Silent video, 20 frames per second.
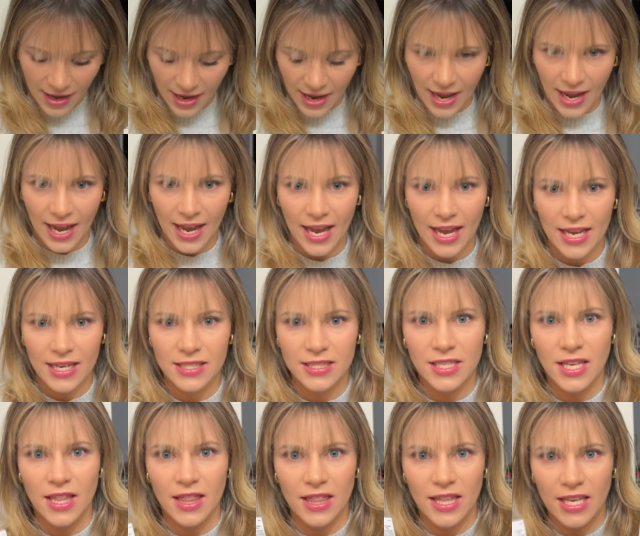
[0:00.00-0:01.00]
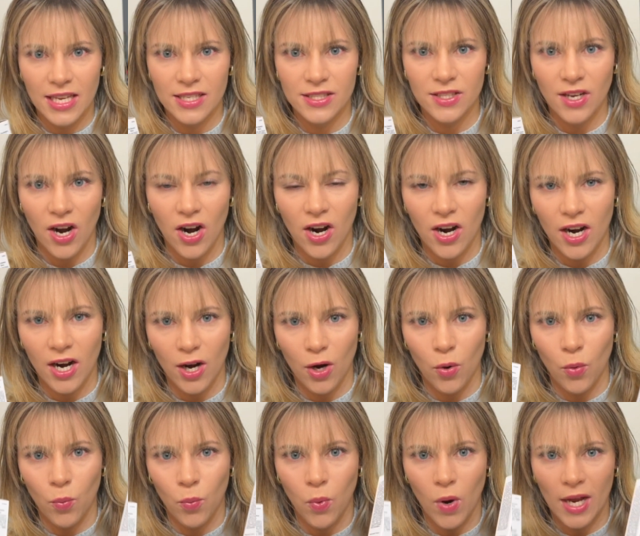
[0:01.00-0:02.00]
And these are
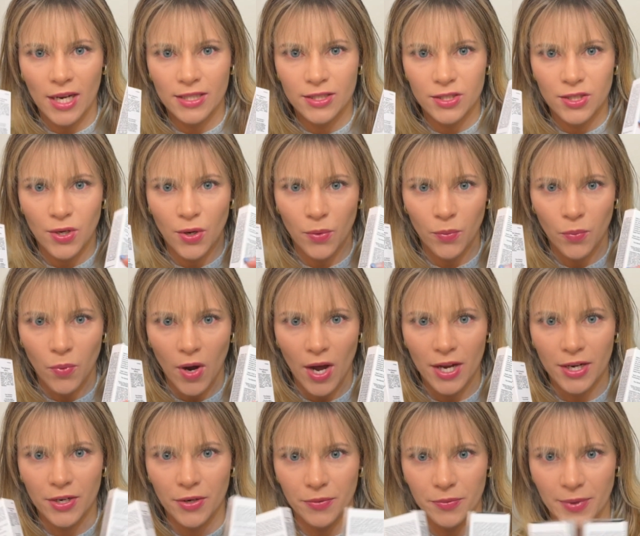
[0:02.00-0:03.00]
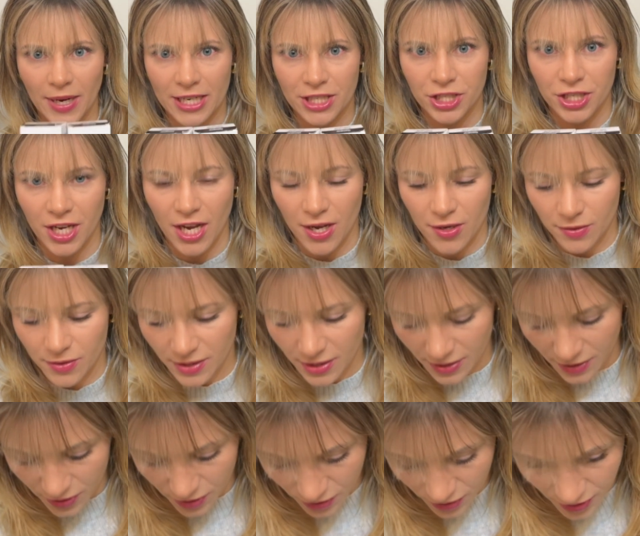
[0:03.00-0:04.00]
1-to-1 ratios.
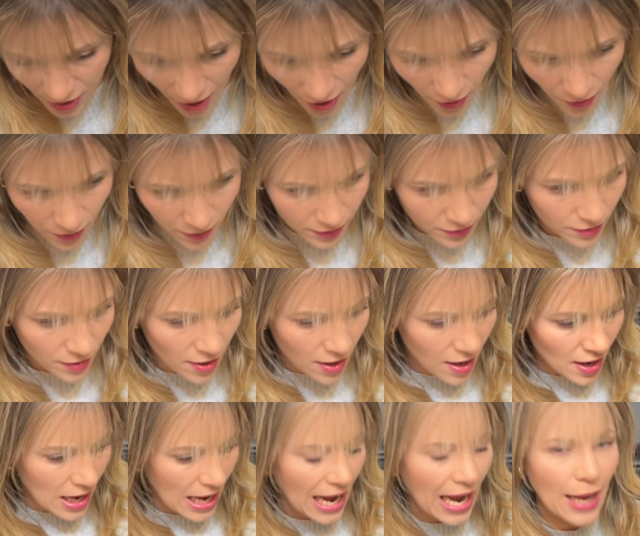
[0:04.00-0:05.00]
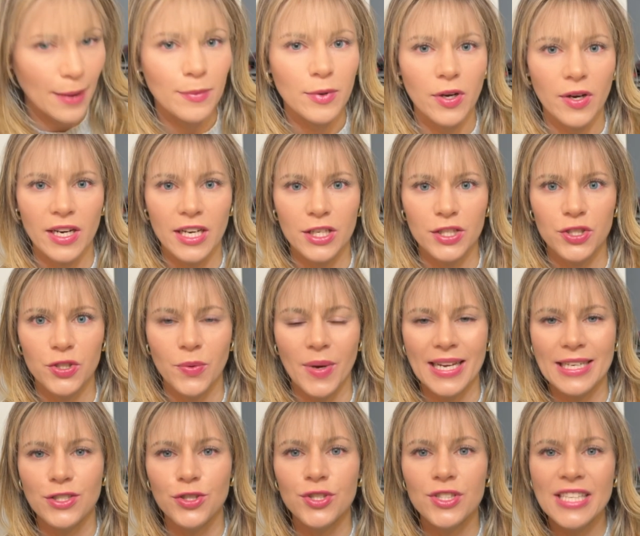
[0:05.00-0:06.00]
So I'm going to do
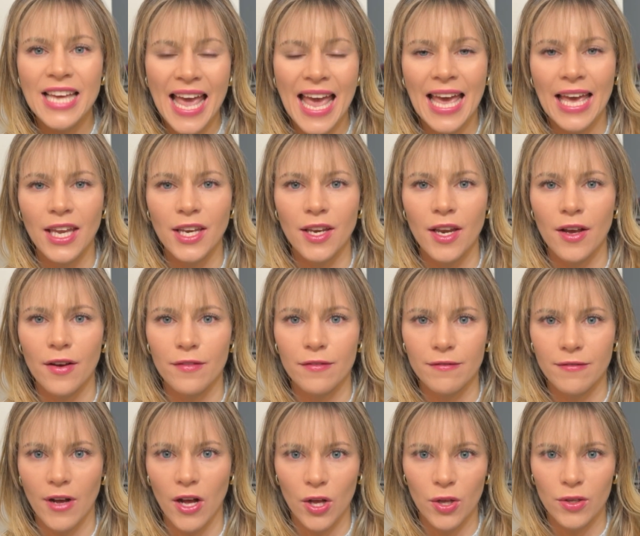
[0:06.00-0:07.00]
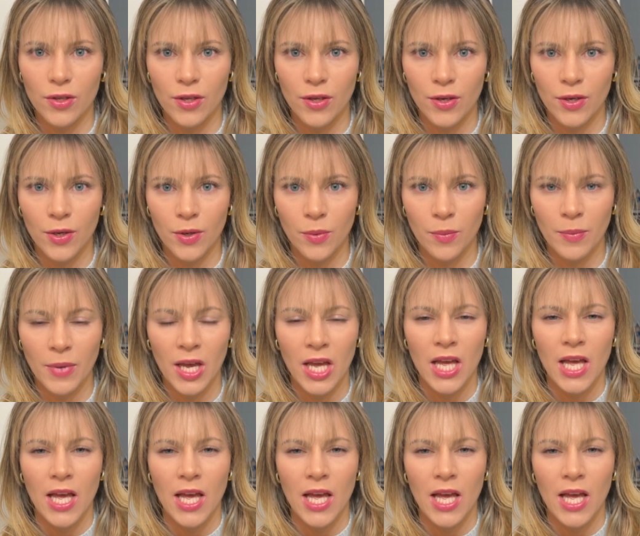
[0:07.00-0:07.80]
a 10 volume.